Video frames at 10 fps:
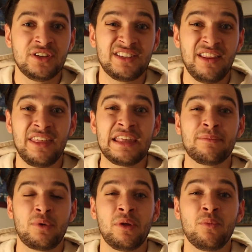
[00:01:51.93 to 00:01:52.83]
I just didn't think
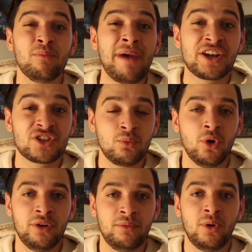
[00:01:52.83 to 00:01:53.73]
it probably matched
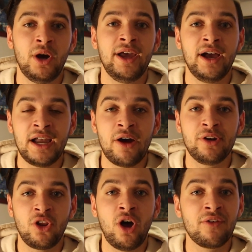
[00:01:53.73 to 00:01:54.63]
what my
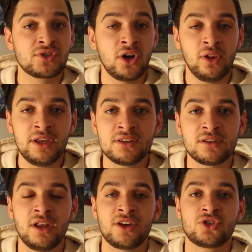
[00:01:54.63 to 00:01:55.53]
current lifestyle
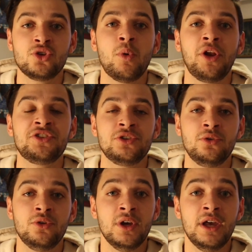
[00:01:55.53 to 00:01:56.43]
is, and I still wanted to